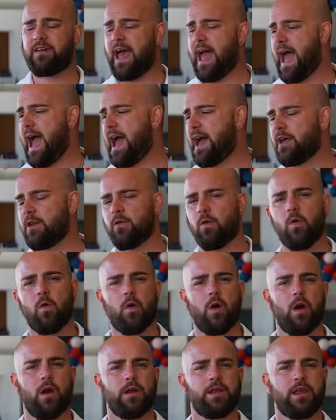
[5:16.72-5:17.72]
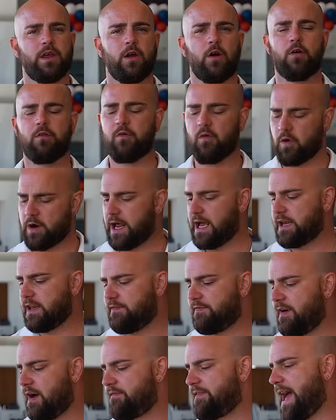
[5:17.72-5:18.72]
ad or, you know, a
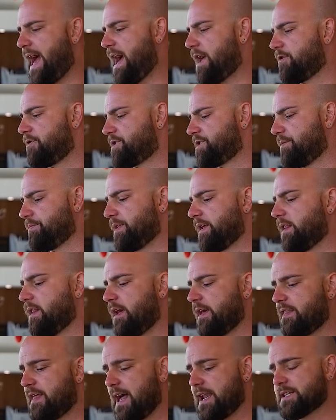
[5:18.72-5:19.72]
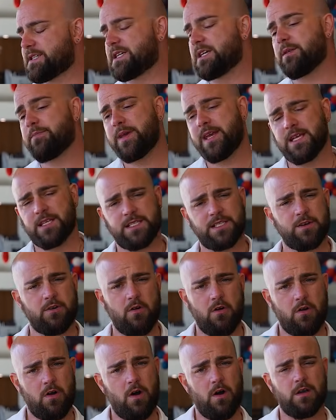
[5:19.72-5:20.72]
$495 ad or something like that. It's gonna be at
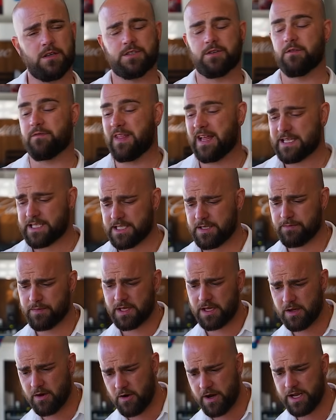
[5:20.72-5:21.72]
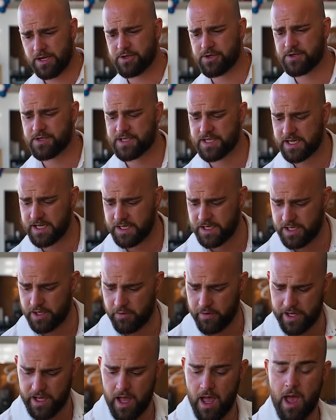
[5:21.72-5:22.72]
zero cost. So if that's something you're interested in
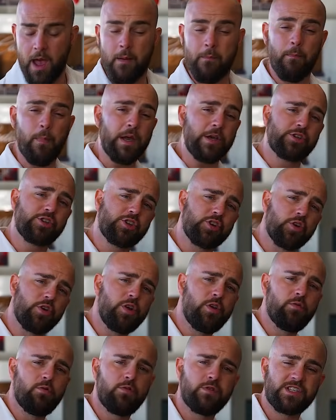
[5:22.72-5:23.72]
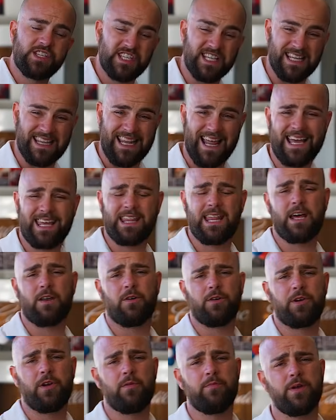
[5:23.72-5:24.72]
doing, make sure you select that
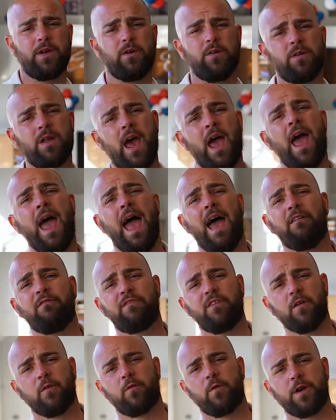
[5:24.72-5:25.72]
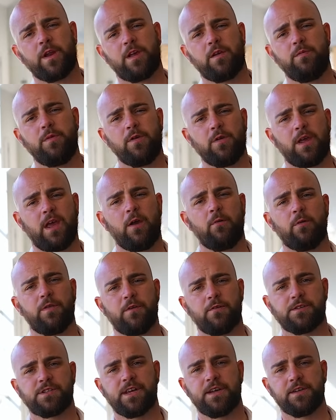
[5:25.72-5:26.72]
on your build and feel free to communicate with
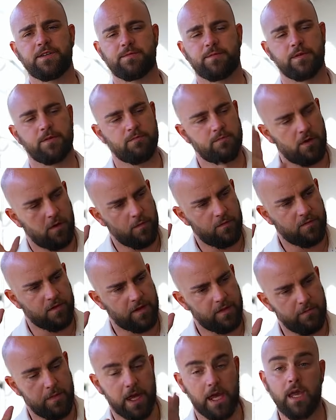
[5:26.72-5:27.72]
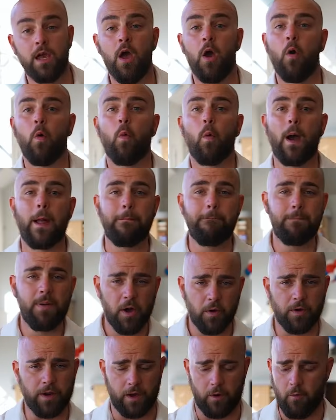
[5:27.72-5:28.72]
your salesman, hopefully me, when
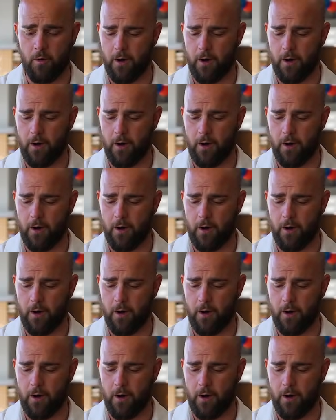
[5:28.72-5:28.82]
building